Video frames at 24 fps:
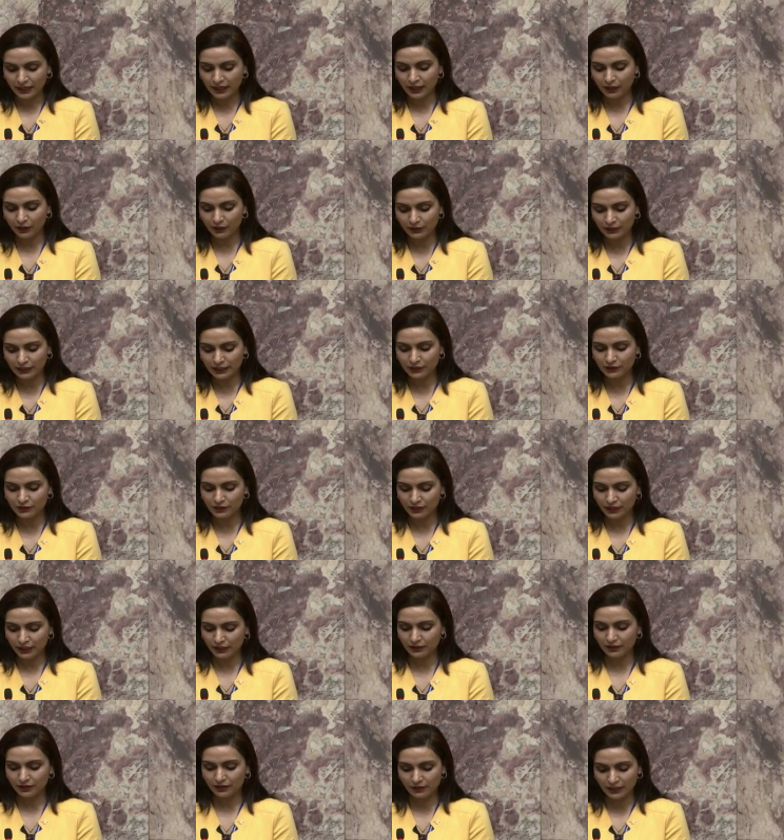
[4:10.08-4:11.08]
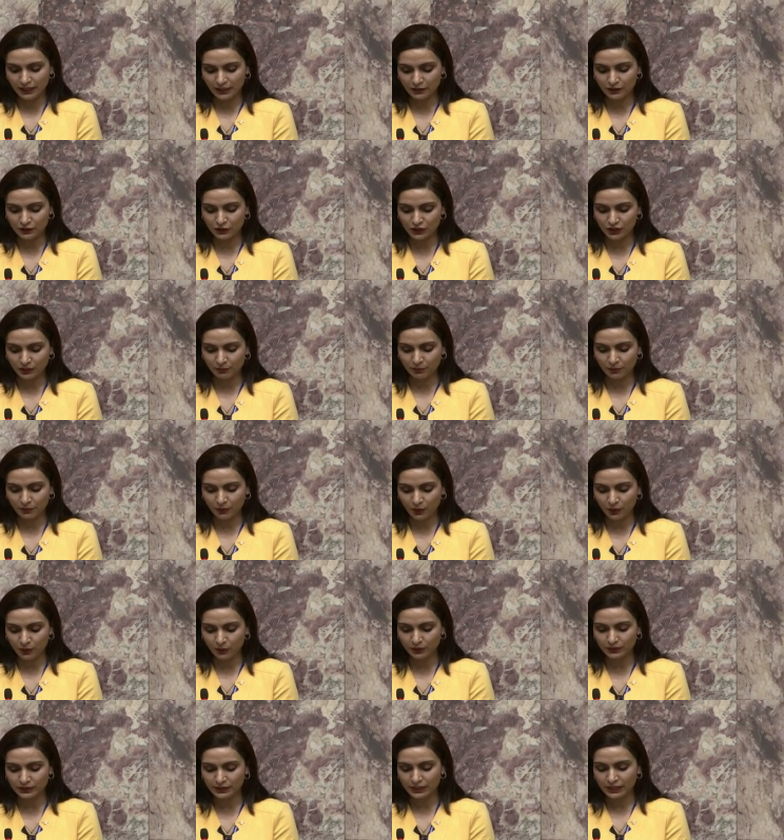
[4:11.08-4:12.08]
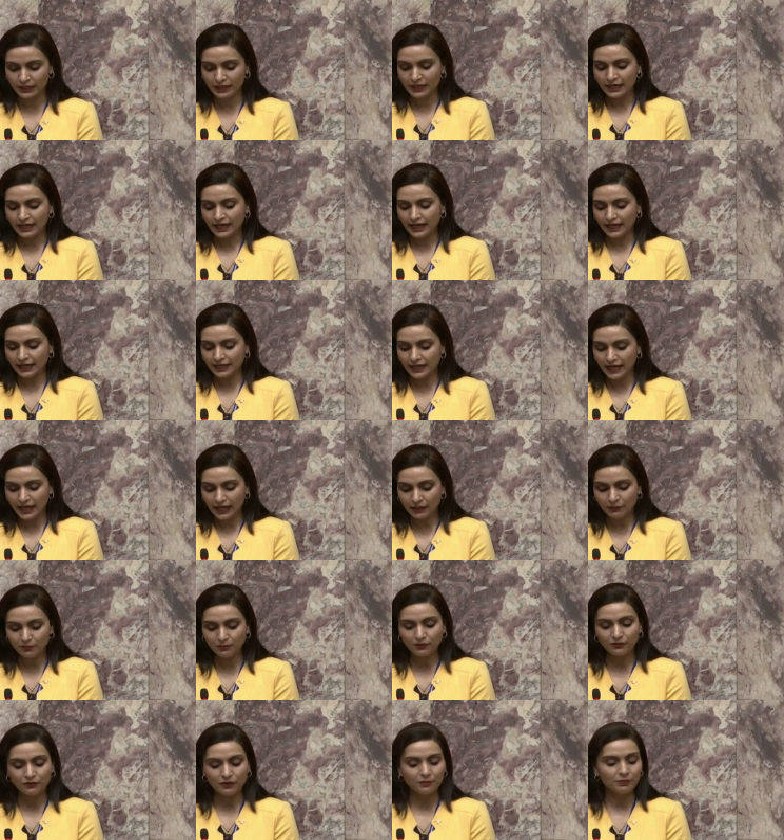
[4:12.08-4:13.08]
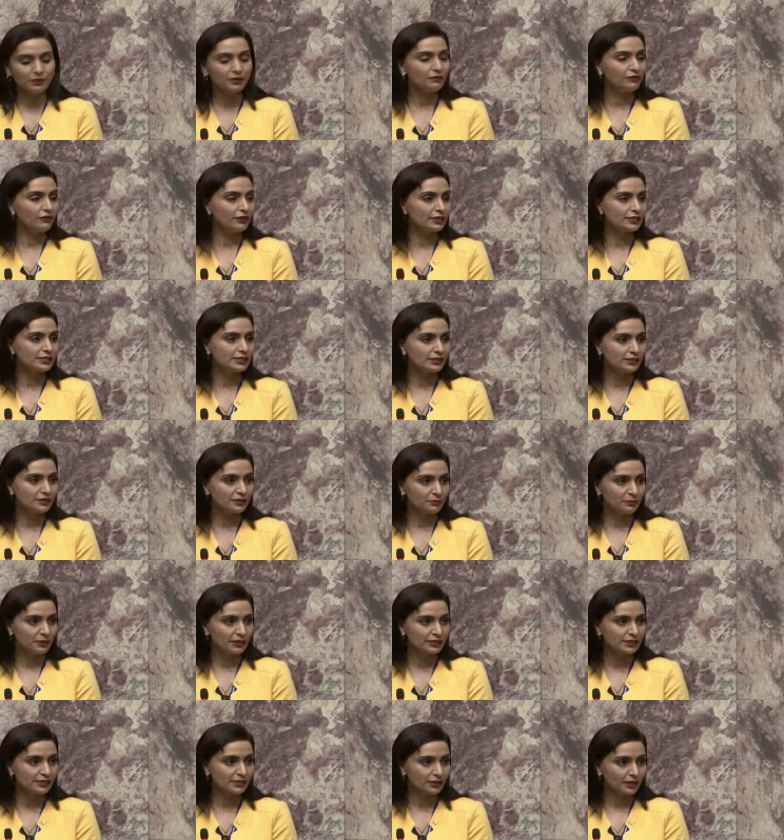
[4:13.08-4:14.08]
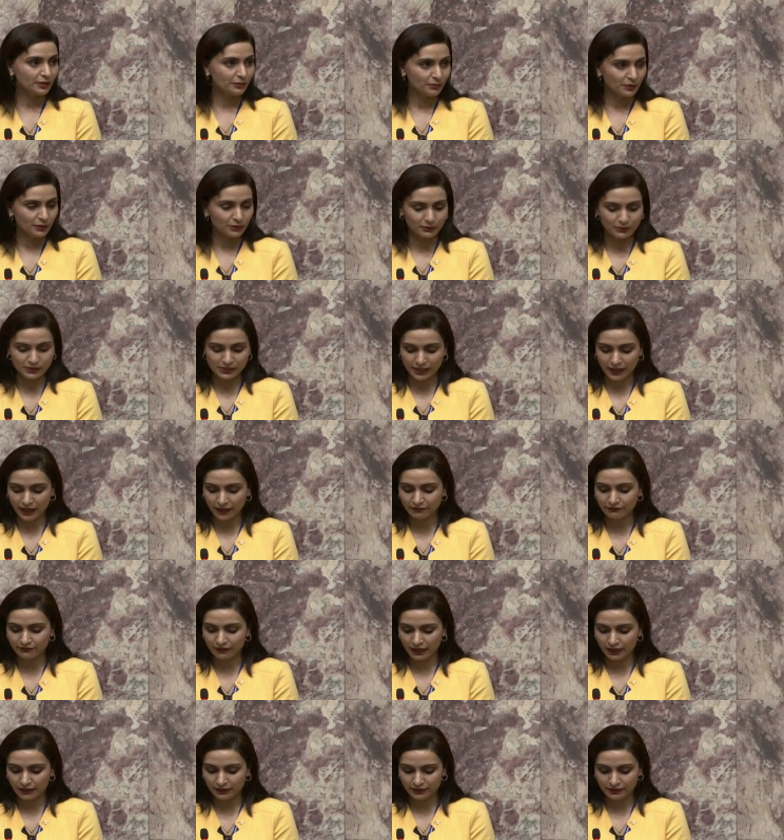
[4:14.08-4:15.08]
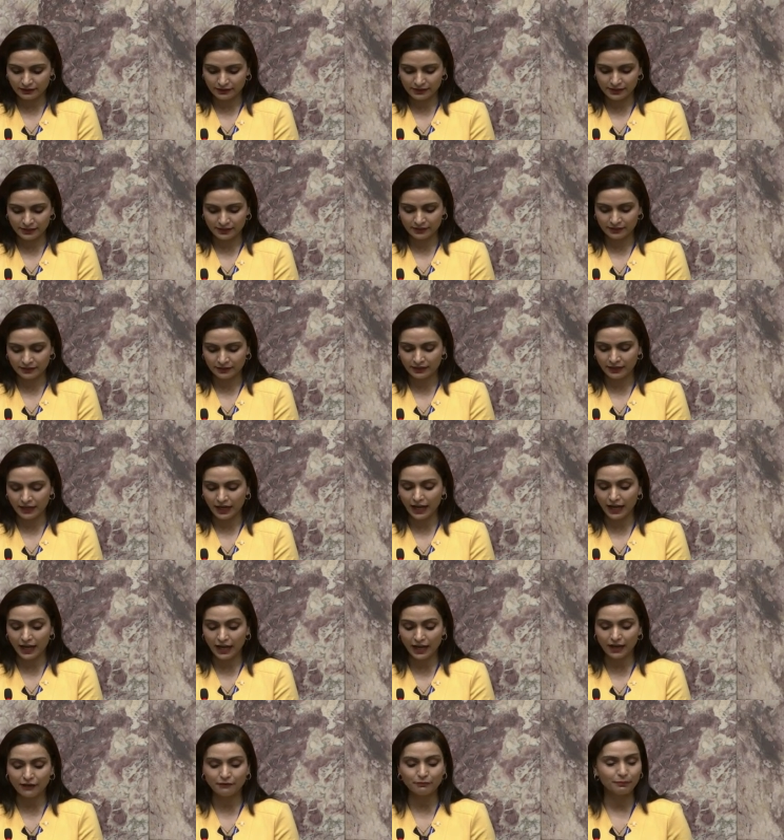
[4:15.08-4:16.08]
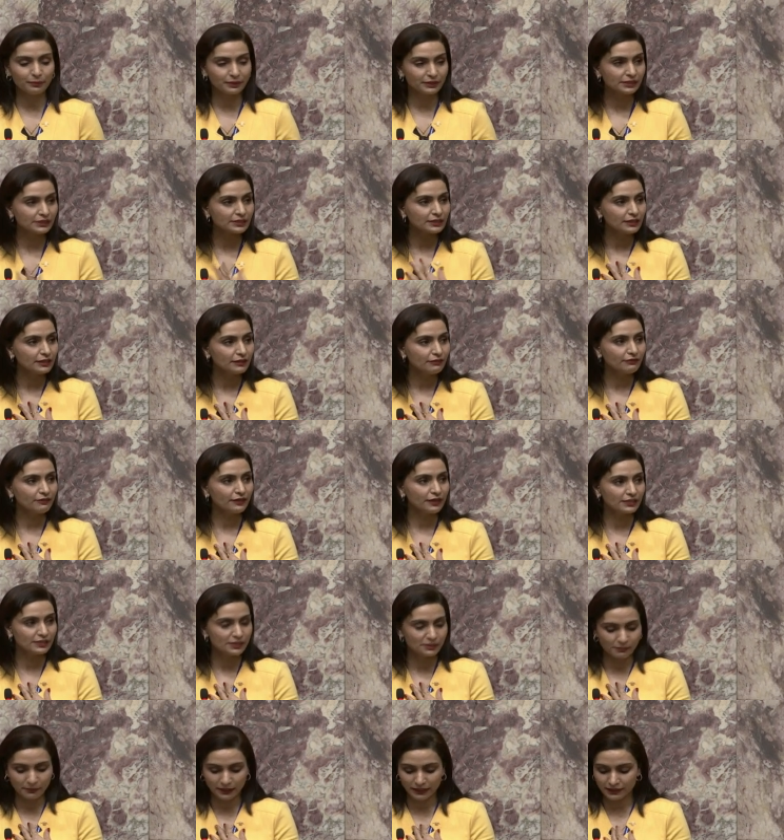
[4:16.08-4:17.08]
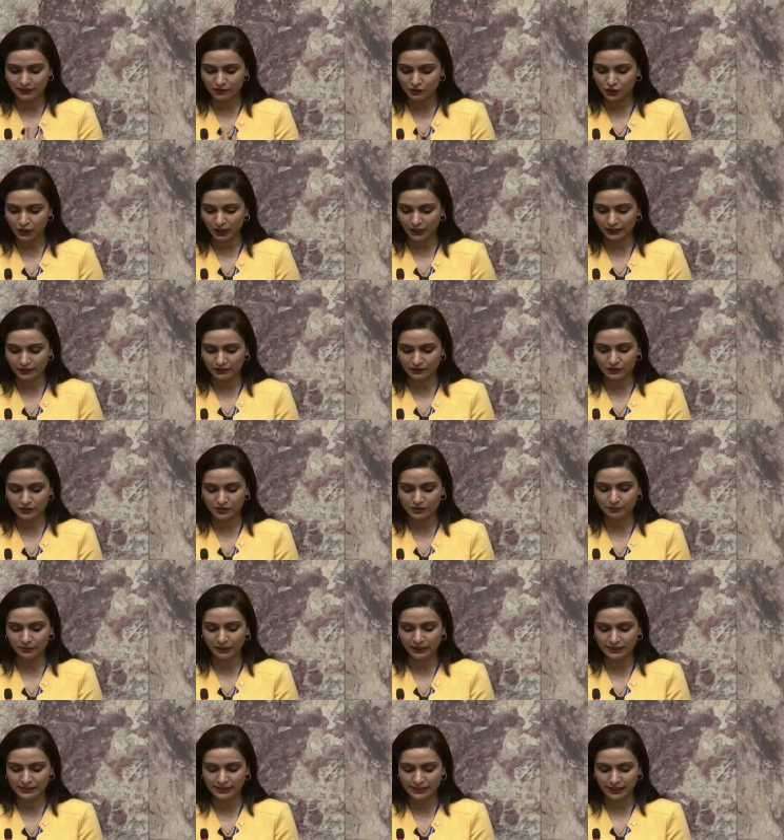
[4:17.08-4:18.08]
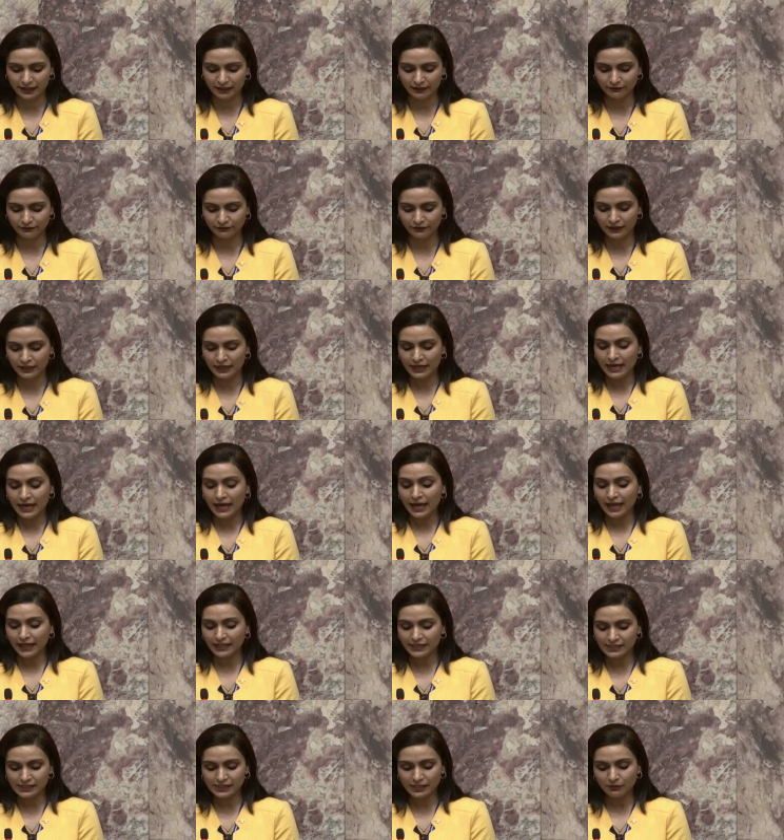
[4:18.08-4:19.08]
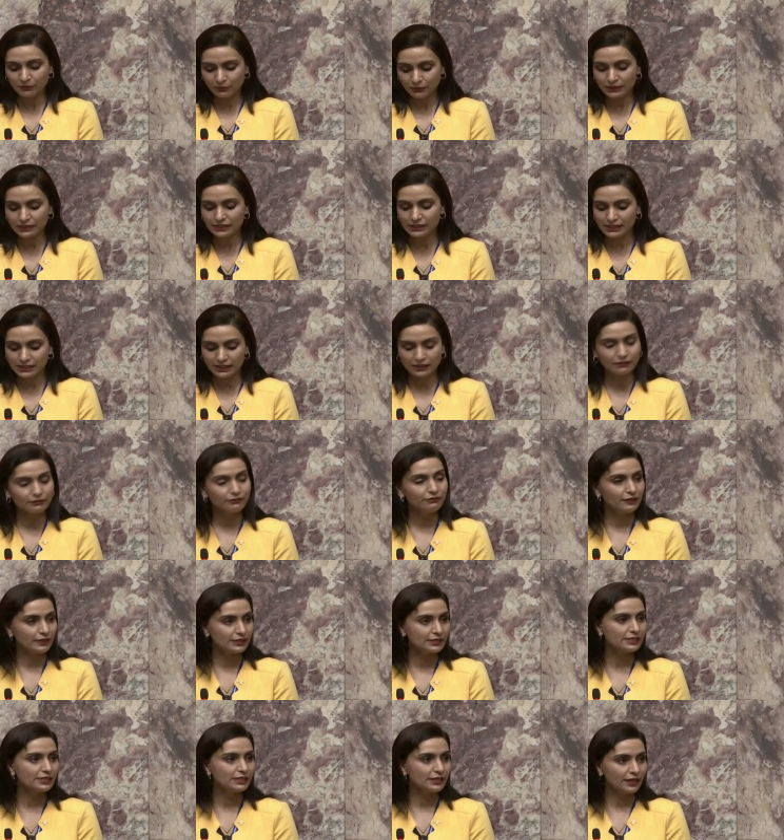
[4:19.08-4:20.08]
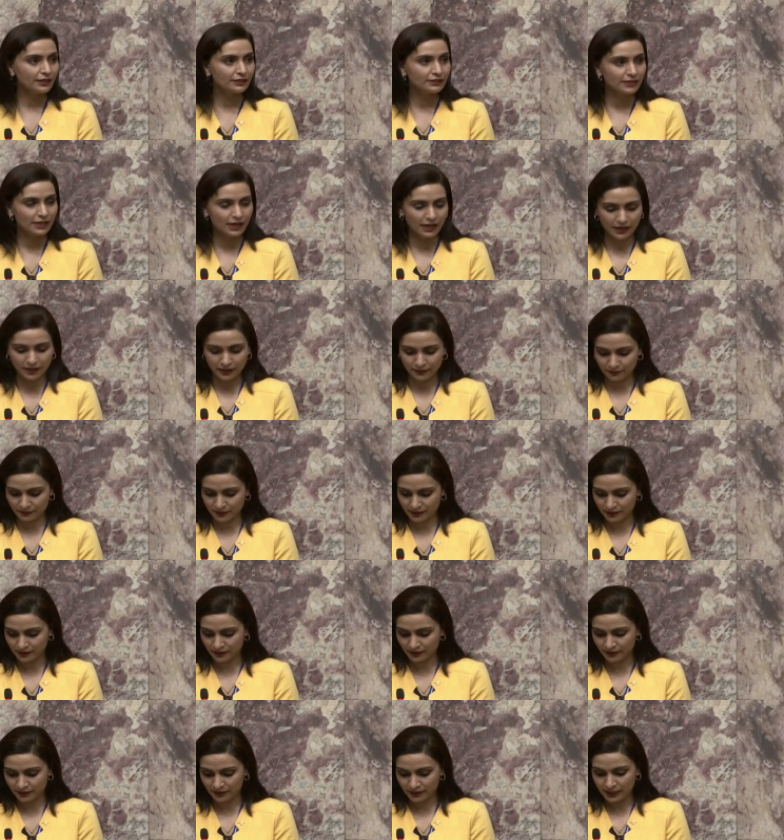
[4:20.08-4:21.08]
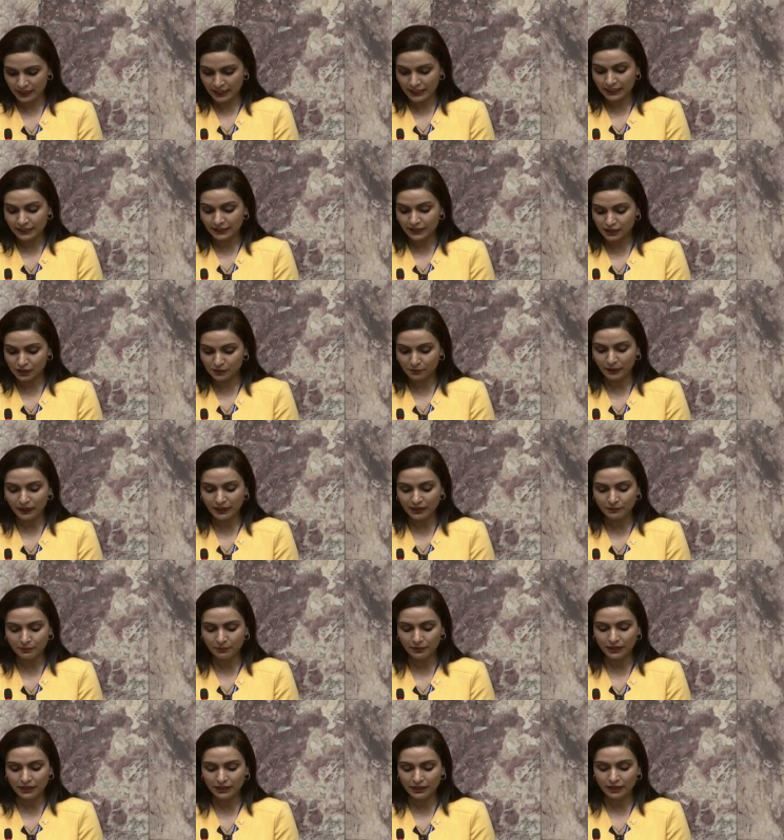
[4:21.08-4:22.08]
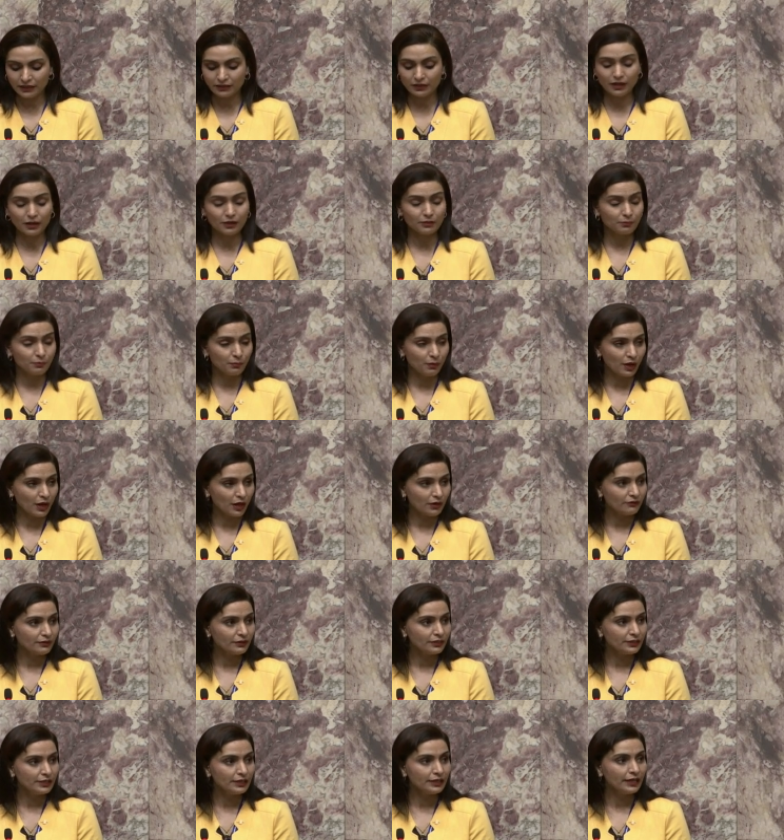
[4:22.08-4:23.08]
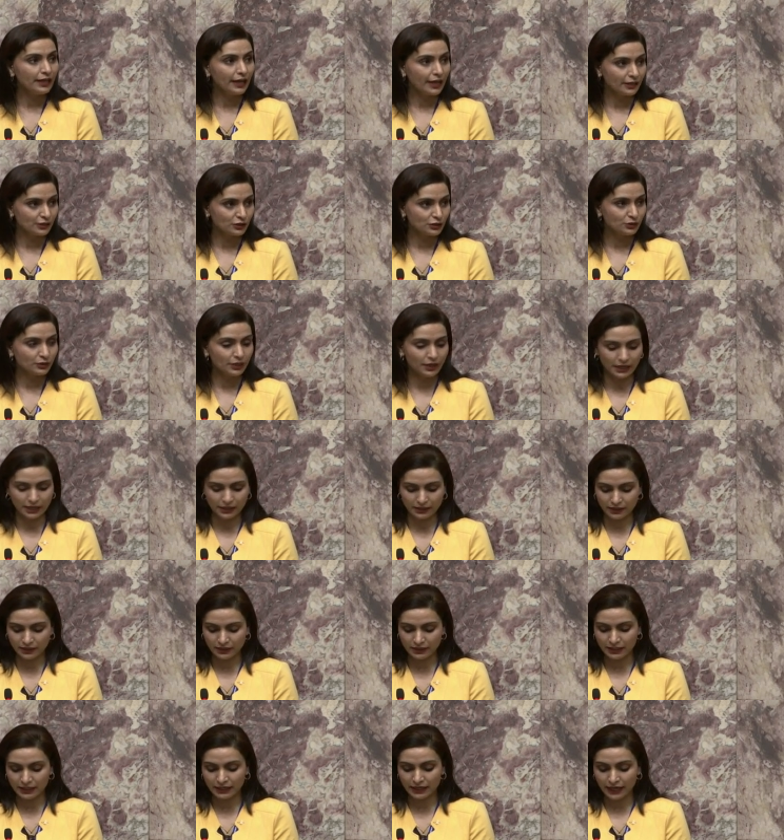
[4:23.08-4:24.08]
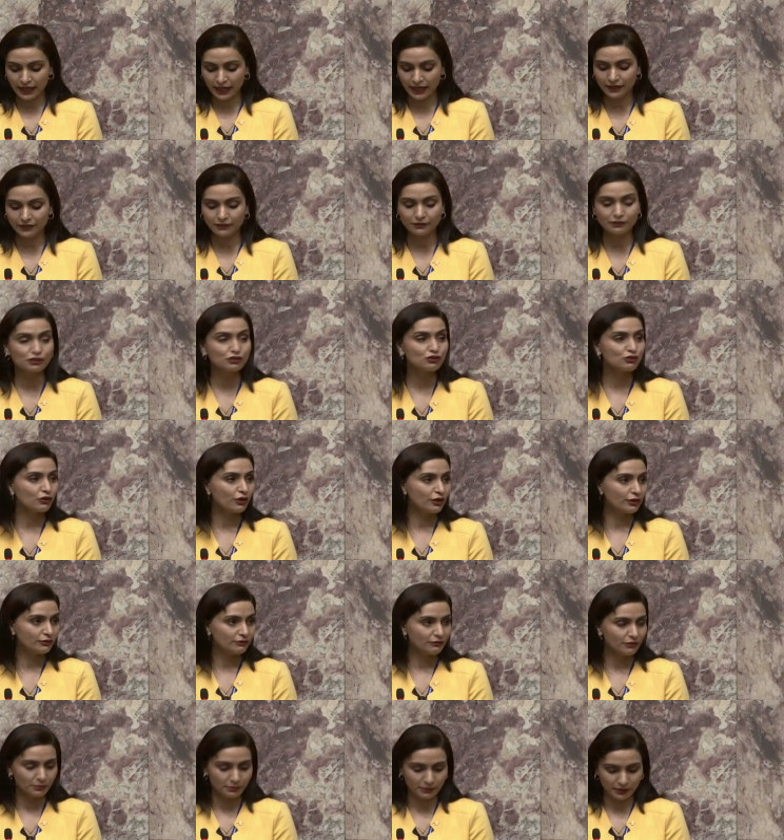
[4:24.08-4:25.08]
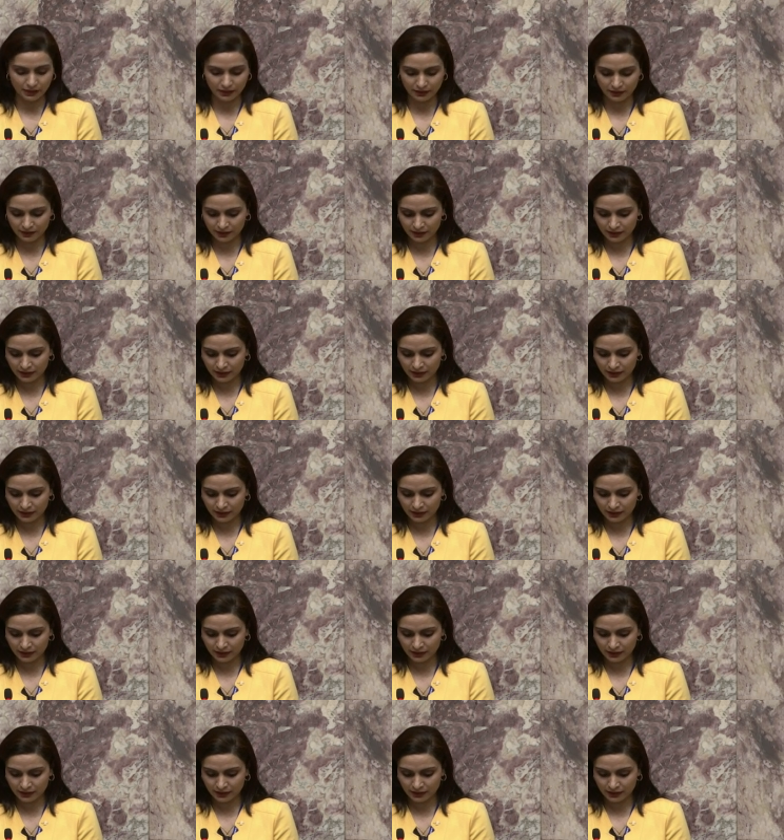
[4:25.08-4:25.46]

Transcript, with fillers: on uh, leadership roles and help women facing domestic abuse and violence. I have personally faced many challenges myself and somewhat still facing at times, despite being an empowered, educated, and a strong woman.